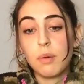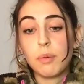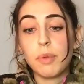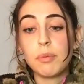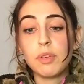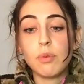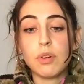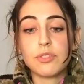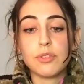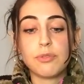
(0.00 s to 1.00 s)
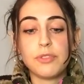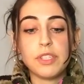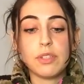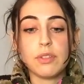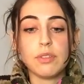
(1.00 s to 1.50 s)
But maybe you also
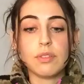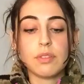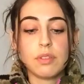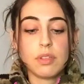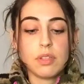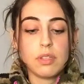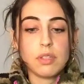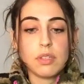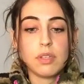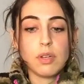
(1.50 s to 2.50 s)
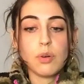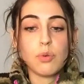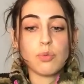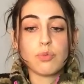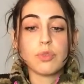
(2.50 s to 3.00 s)
feel
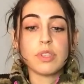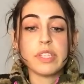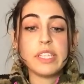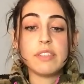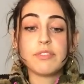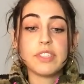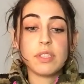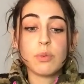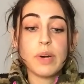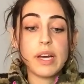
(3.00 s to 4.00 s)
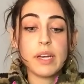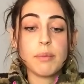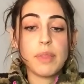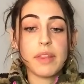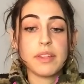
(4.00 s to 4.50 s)
relieved in a way
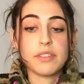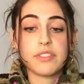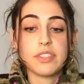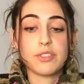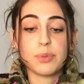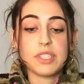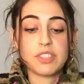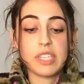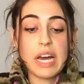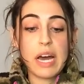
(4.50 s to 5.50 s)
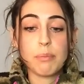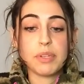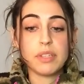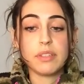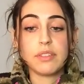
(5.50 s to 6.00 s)
that this situation
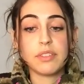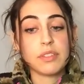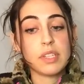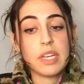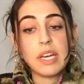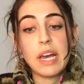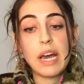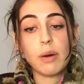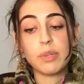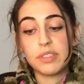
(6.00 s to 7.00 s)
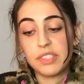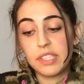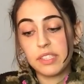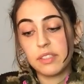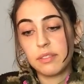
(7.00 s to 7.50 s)
happened how it
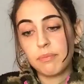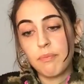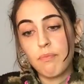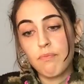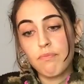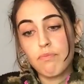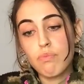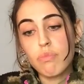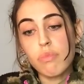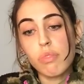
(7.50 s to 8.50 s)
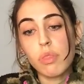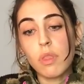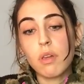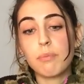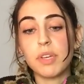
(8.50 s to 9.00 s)
did.
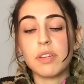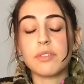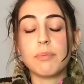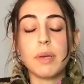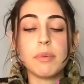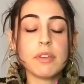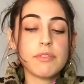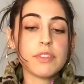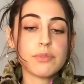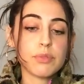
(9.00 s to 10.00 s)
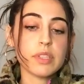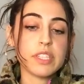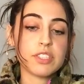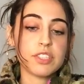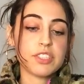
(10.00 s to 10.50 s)
Because maybe if this
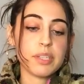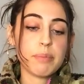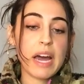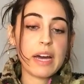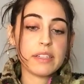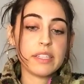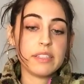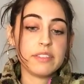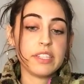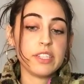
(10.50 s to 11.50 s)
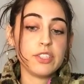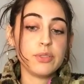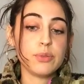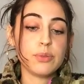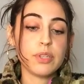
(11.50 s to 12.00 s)
relationship had
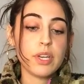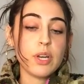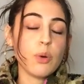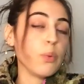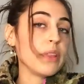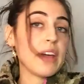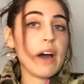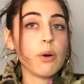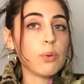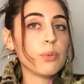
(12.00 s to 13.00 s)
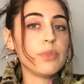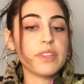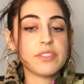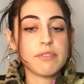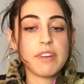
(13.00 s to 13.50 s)
continued without
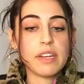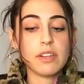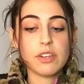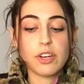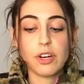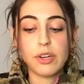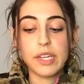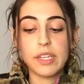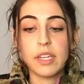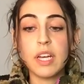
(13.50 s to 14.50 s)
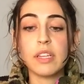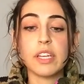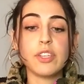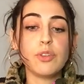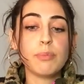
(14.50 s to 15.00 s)
this event occurring,
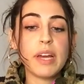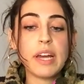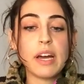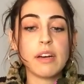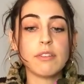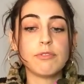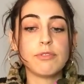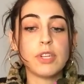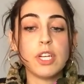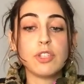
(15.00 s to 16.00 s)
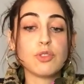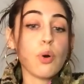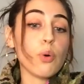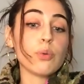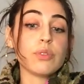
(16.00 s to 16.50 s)
like you may have
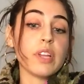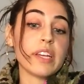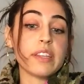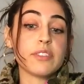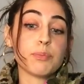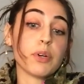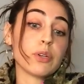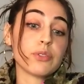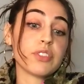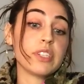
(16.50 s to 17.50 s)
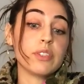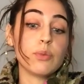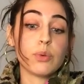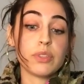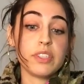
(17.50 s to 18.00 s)
told like this person
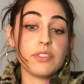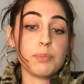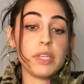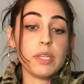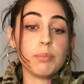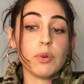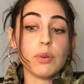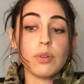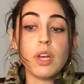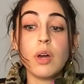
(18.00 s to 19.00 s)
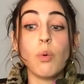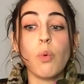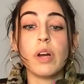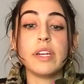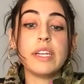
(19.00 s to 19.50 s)
or these people
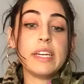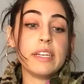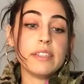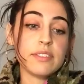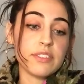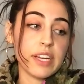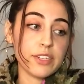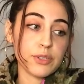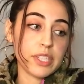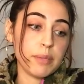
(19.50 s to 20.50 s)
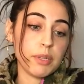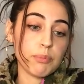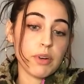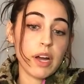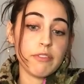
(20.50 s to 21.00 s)
what it is that you're keeping
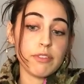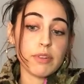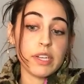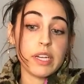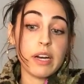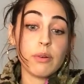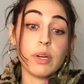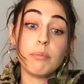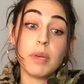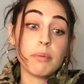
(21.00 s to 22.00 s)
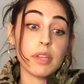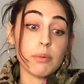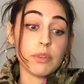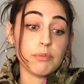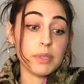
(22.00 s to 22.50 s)
private right now and maybe that
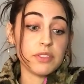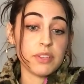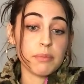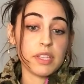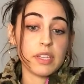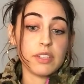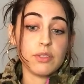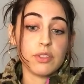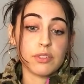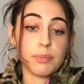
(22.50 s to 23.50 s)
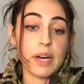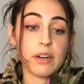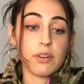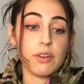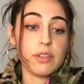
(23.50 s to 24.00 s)
would have been something that you looked
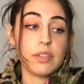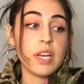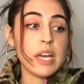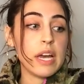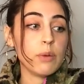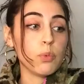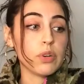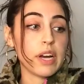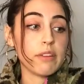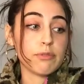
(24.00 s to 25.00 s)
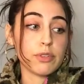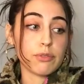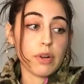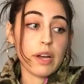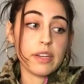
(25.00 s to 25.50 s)
back on and would have
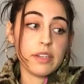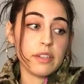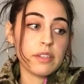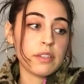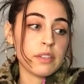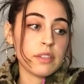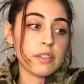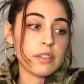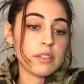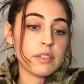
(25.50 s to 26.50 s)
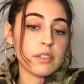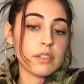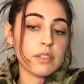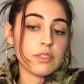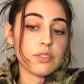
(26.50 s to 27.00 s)
regretted
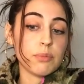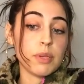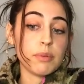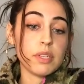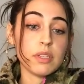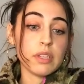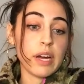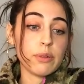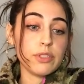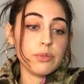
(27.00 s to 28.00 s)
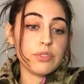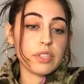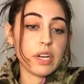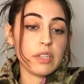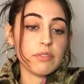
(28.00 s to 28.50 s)
so maybe it allowed you to
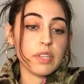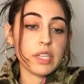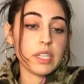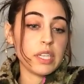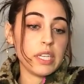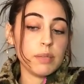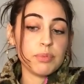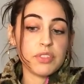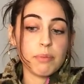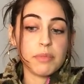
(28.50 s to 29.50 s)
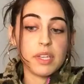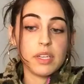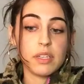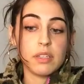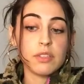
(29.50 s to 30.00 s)
kind of like keep
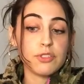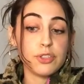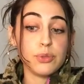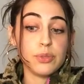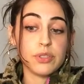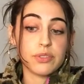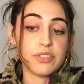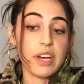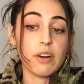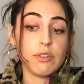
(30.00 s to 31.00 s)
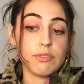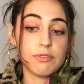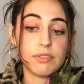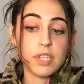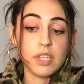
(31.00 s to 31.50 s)
something to yourself